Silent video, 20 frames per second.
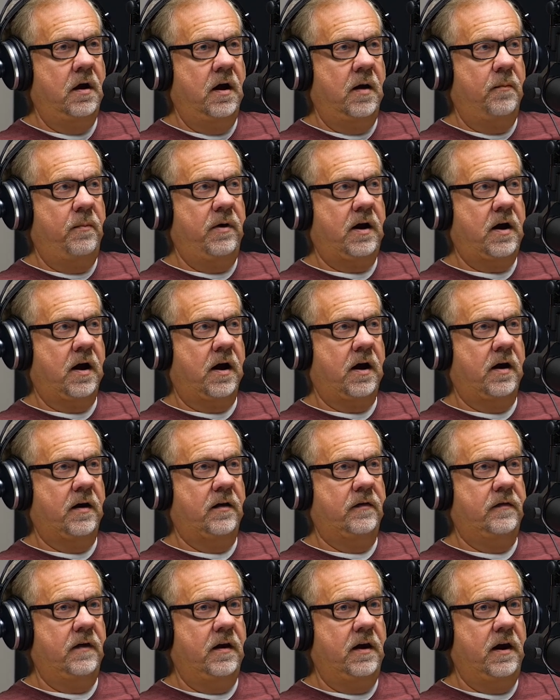
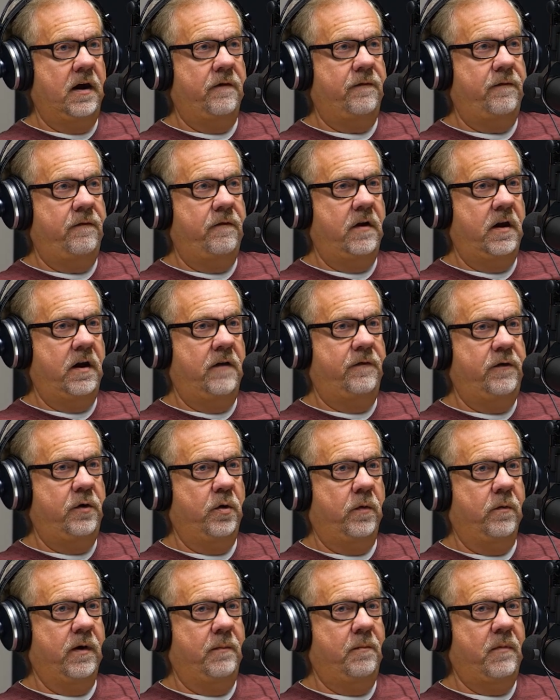because if
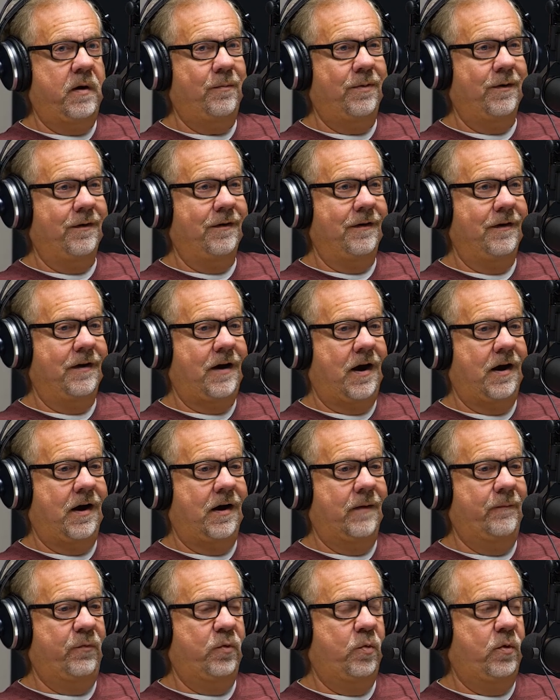you'll remember
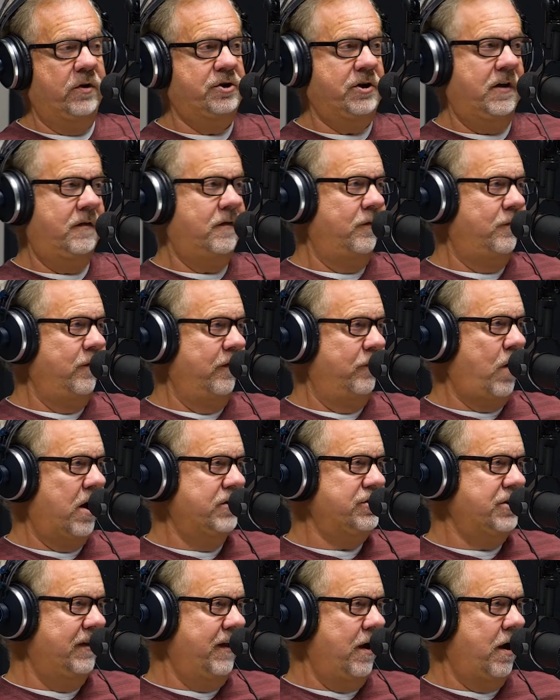when Jesus was
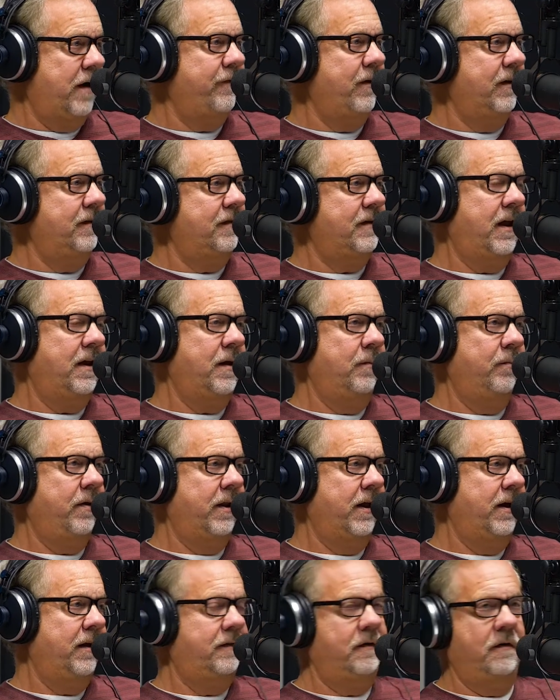watching the offerings taking
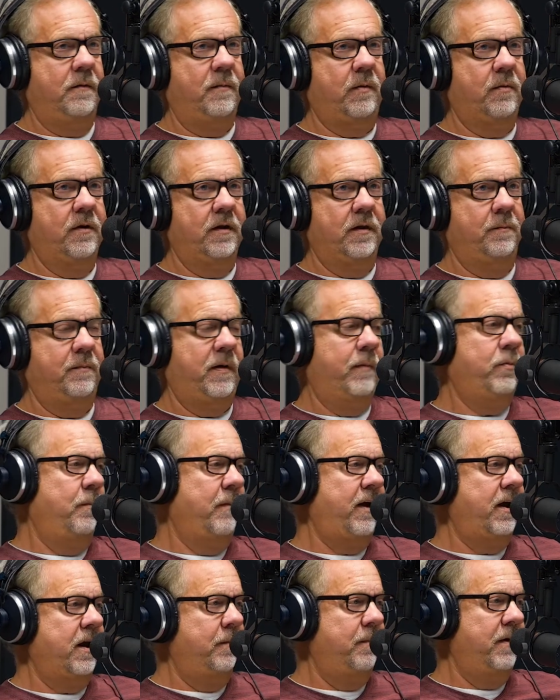place, you remember that people
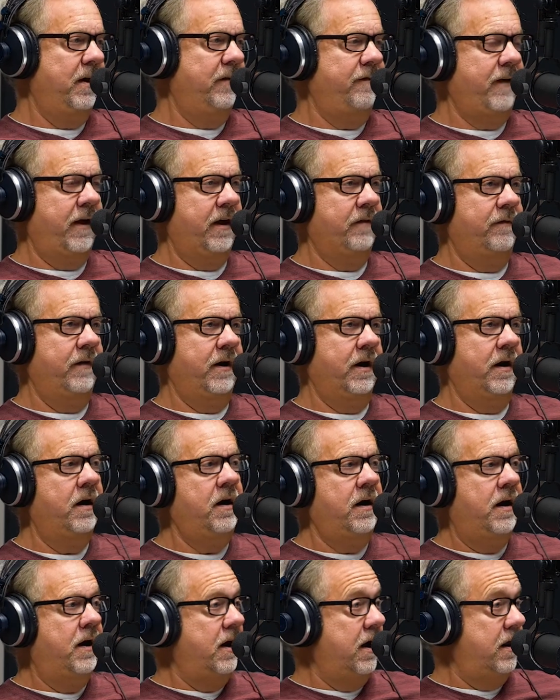making a big fanfare,
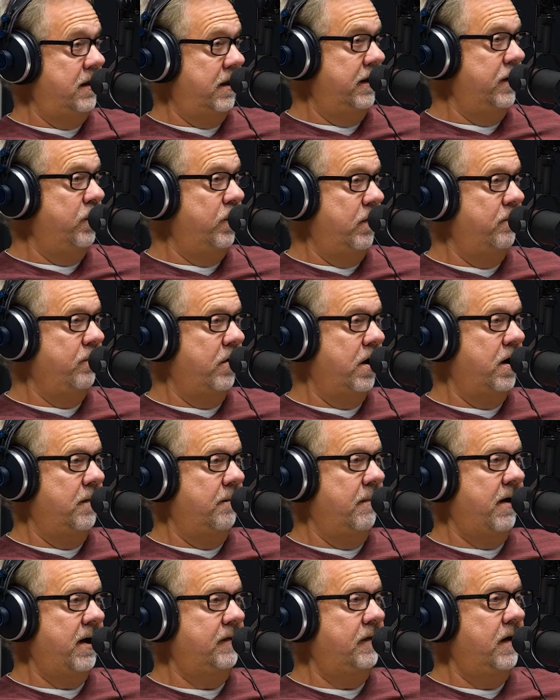and the little one brought her
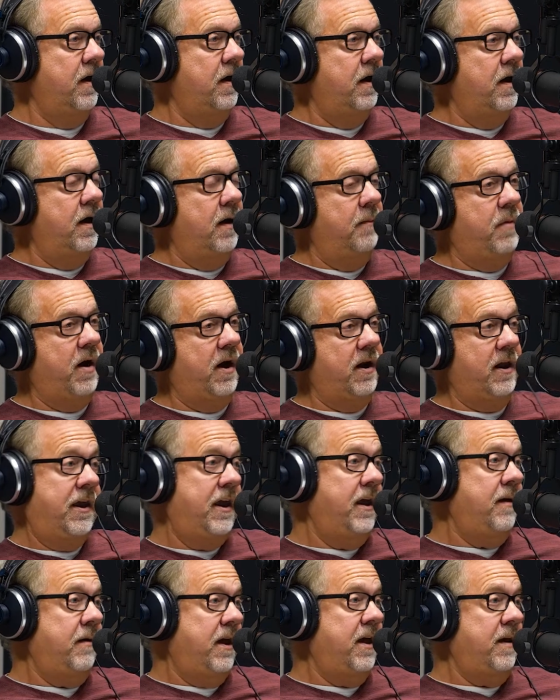mites. Right. But
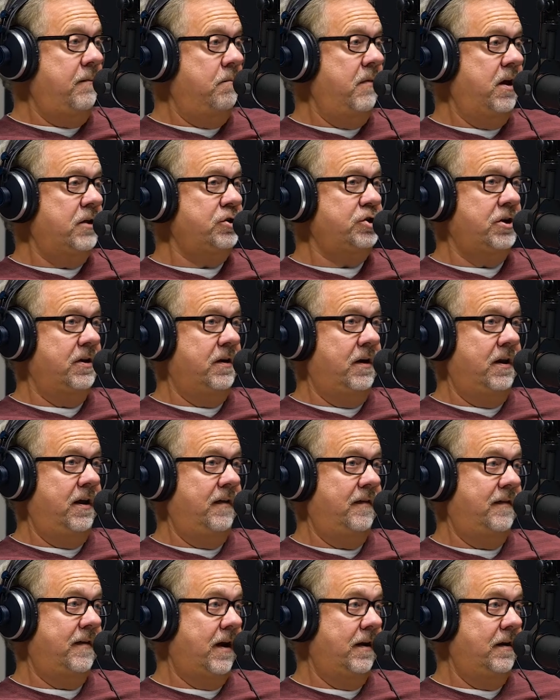he mentioned, he
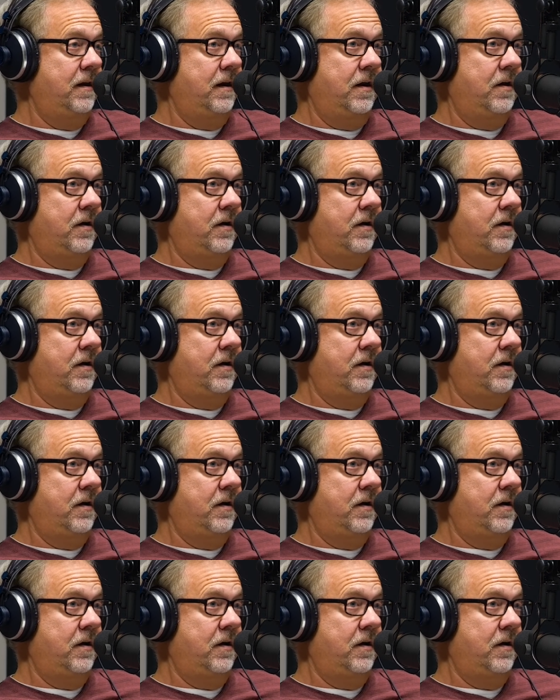said,